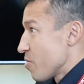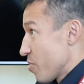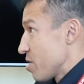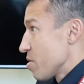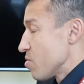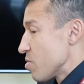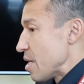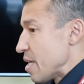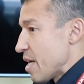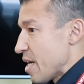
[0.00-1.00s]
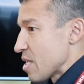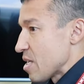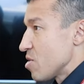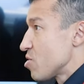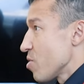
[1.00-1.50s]
really good and
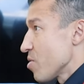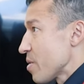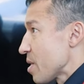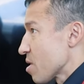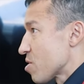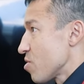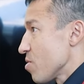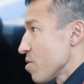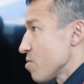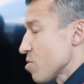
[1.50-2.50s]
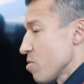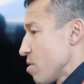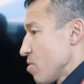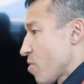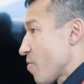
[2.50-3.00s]
internal and external so a
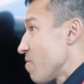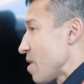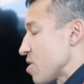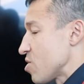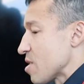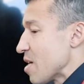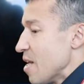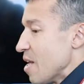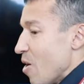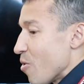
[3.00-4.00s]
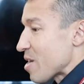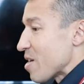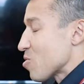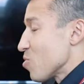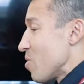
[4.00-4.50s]
lot of advantages absolutely
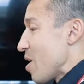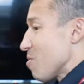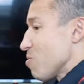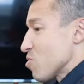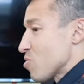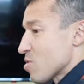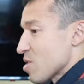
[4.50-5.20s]
okay so i want to